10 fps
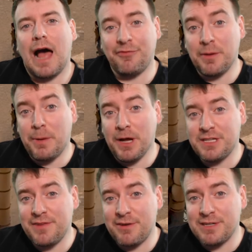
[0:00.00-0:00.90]
After
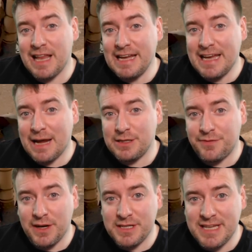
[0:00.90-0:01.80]
Perseverance laid down its
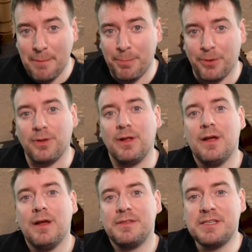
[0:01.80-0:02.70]
first sample,
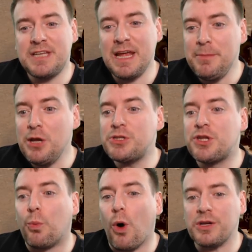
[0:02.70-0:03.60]
the team used
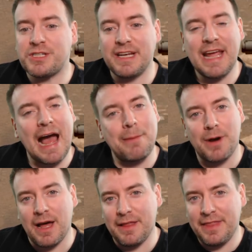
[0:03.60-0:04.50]
the Watson
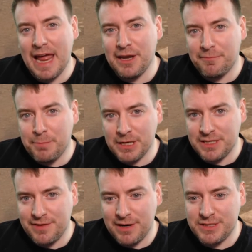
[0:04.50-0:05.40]
camera at the end of
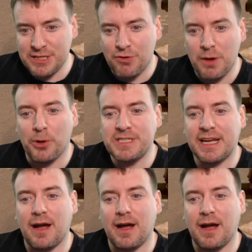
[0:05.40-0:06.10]
Perseverance's robotic